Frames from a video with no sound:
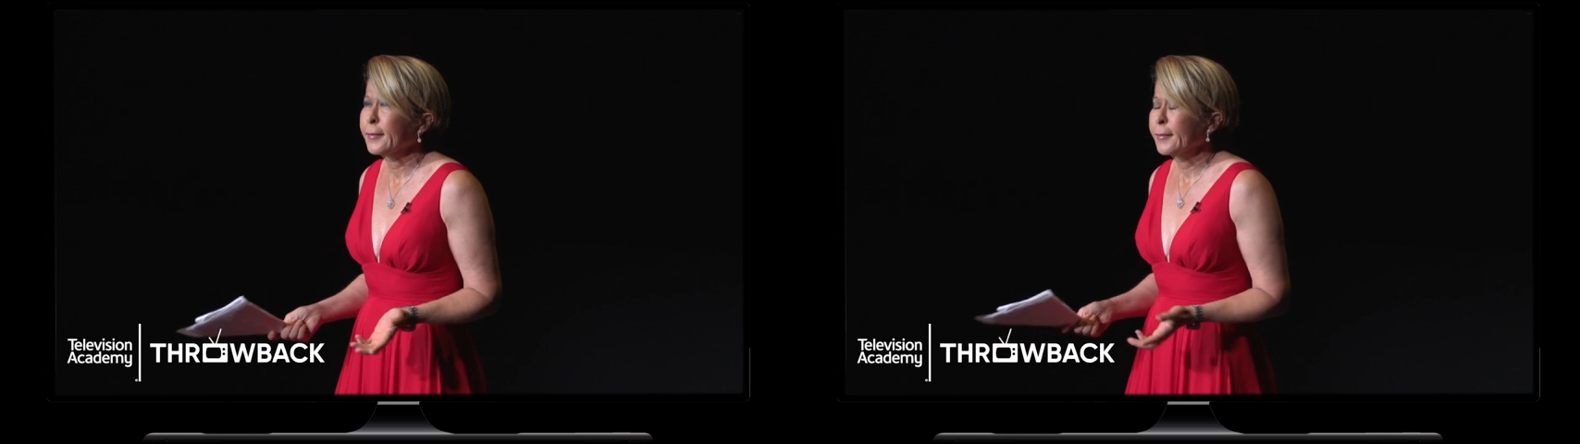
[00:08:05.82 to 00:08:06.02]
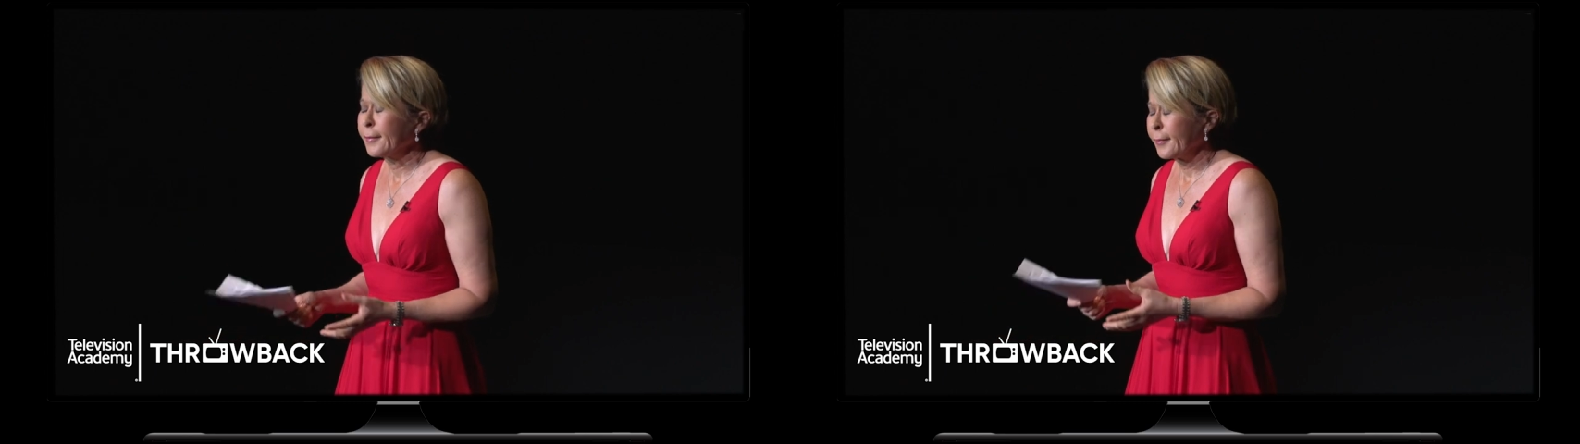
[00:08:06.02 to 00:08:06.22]

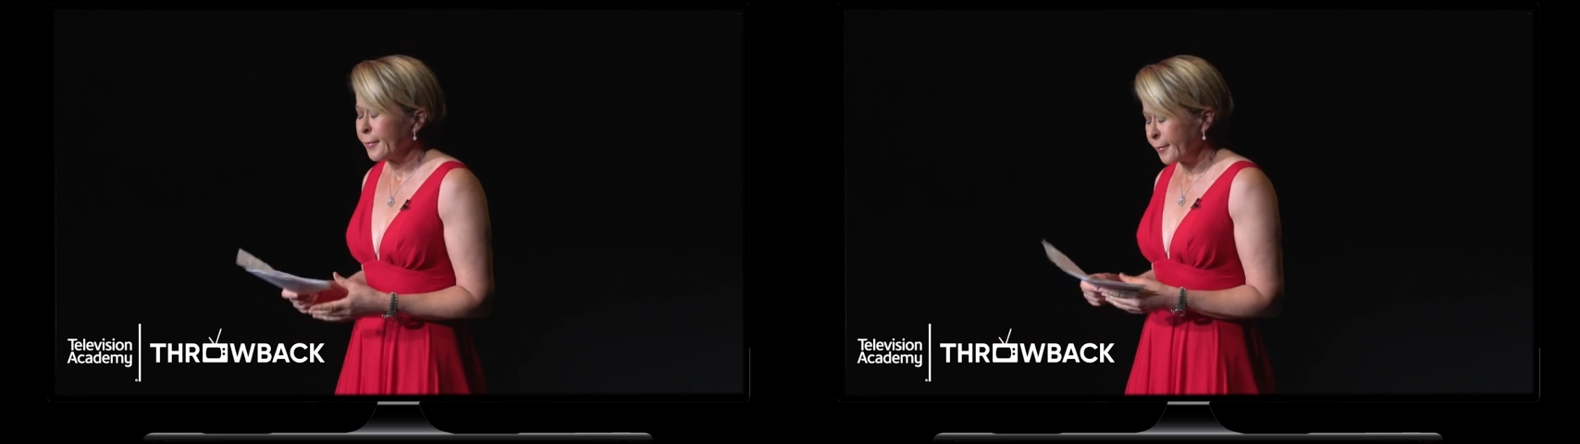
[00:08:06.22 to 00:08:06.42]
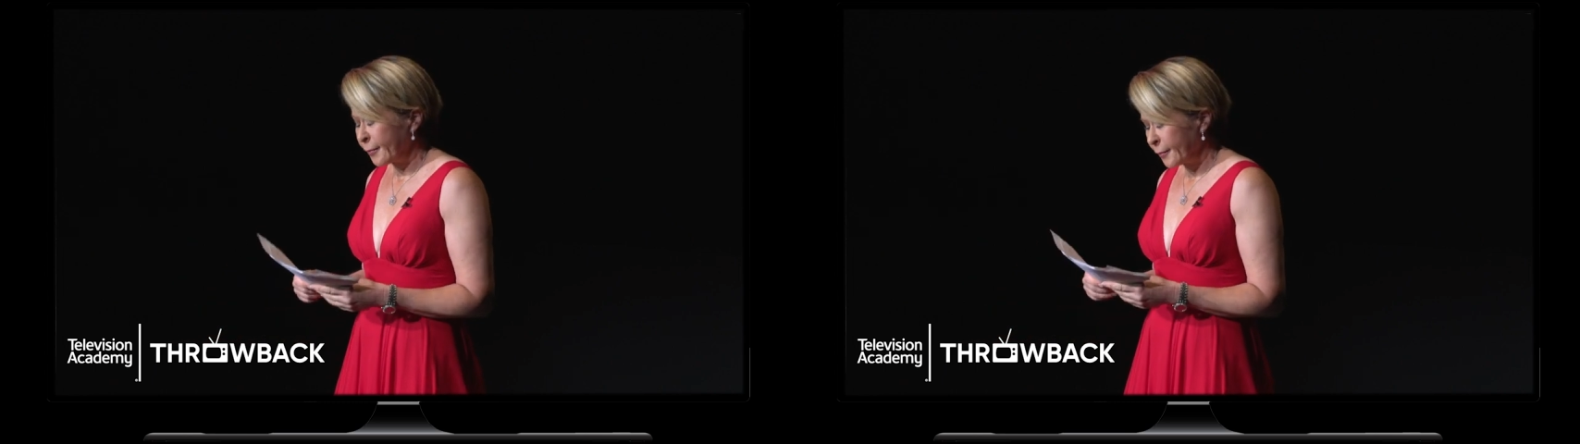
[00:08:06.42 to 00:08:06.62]

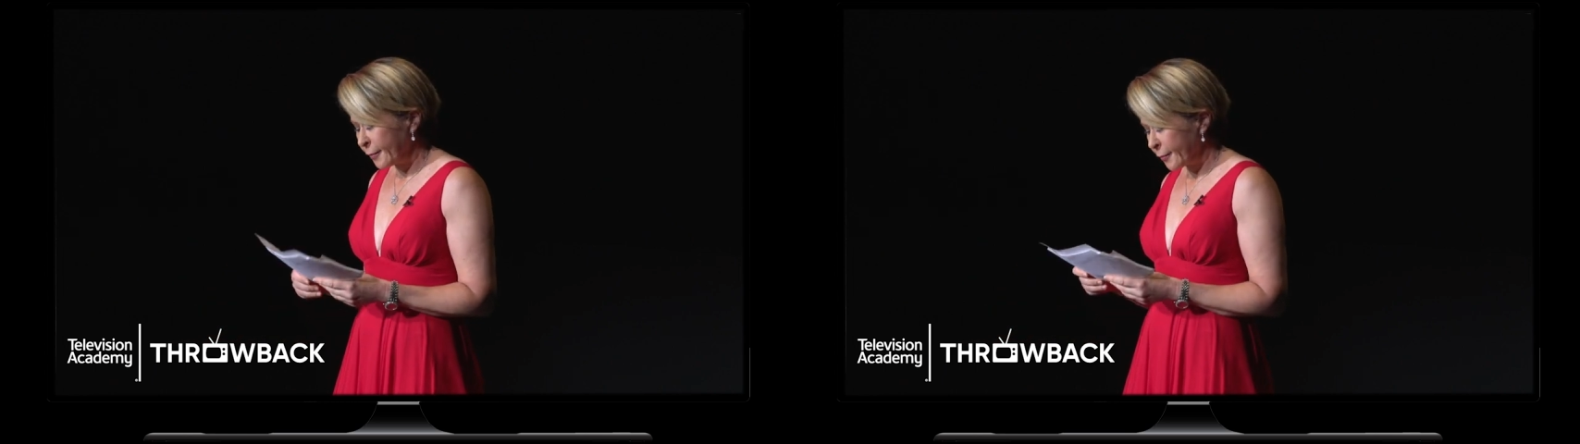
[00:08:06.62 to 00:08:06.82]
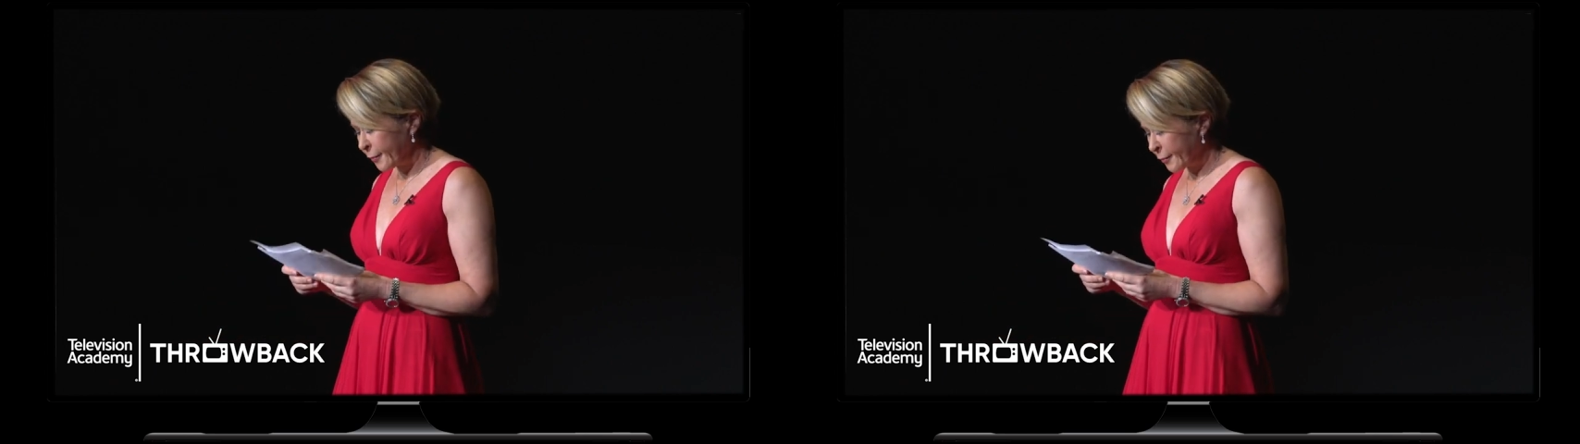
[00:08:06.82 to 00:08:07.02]

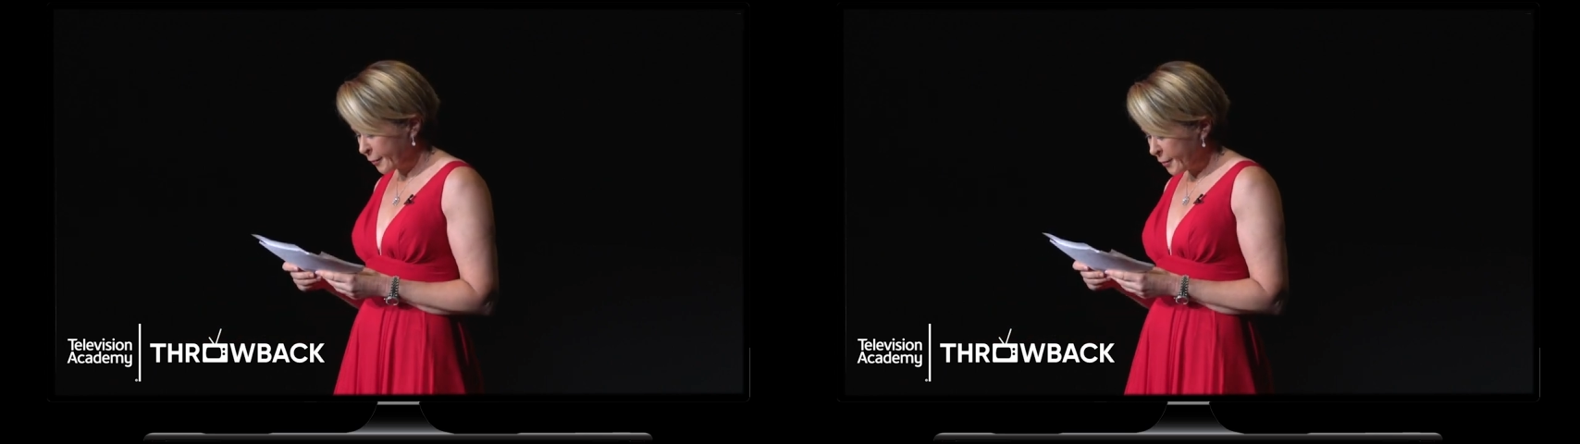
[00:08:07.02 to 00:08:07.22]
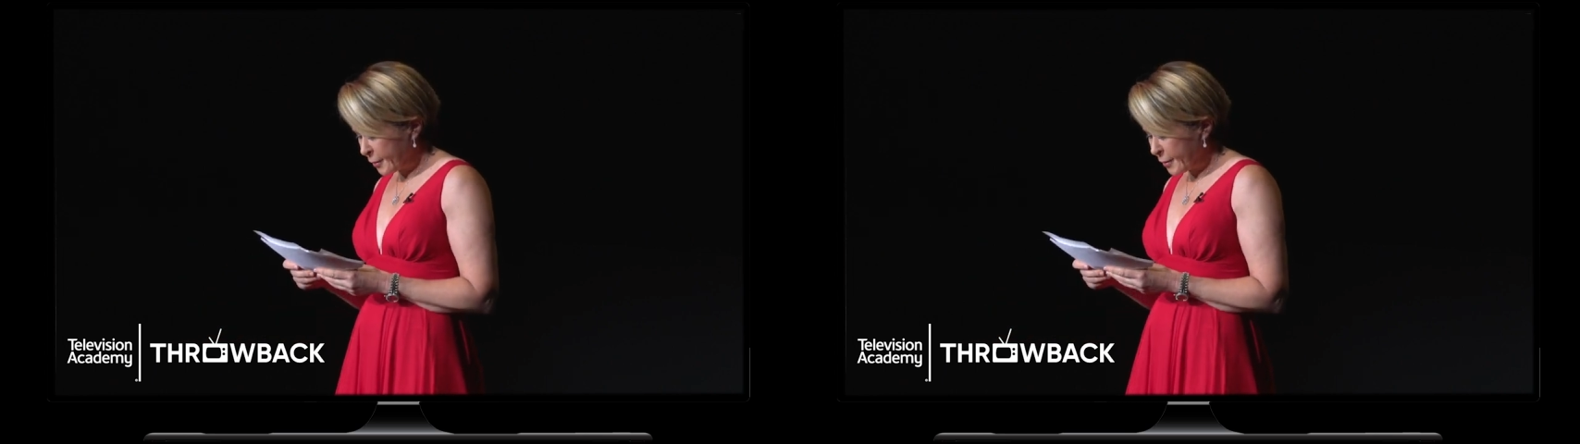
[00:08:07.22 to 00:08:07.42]

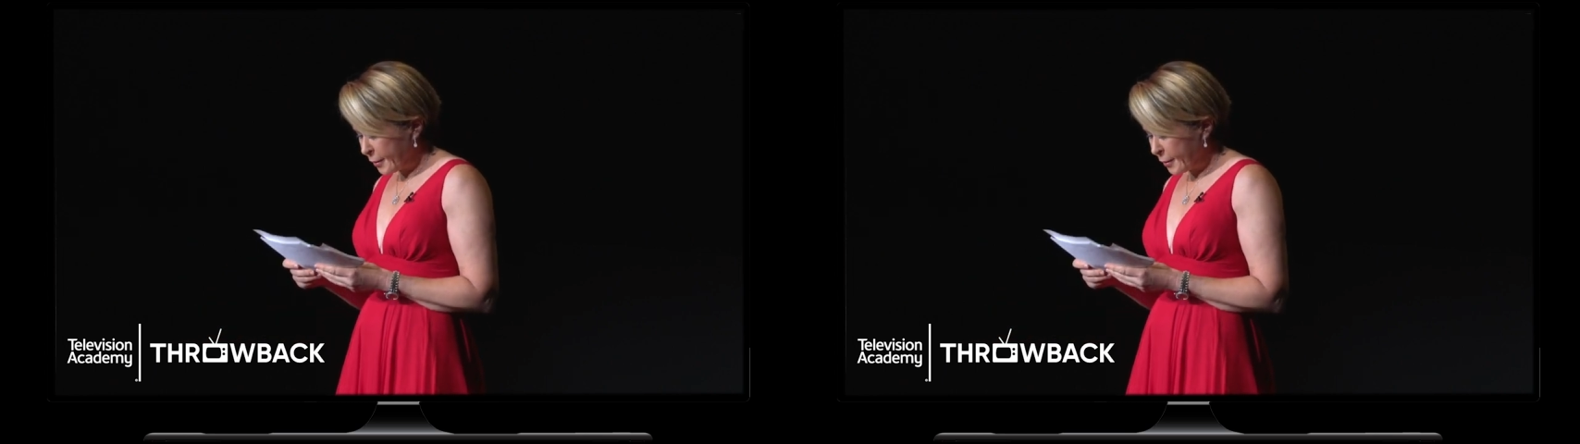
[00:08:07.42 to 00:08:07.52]
(no one is talking)